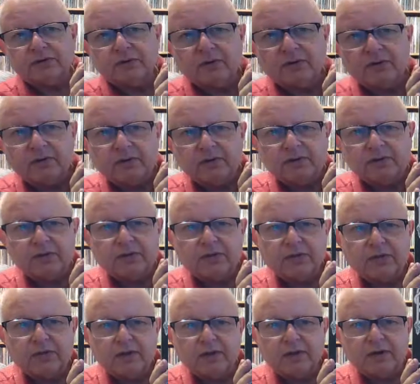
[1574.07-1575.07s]
off, these
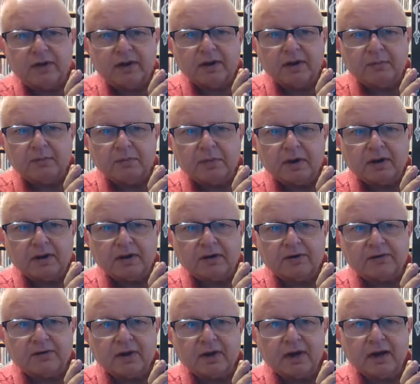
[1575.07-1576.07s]
Third Ear
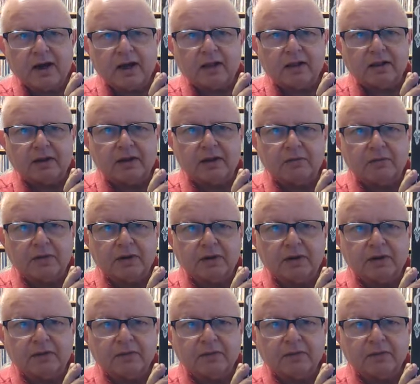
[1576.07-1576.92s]
bands, Alchemy.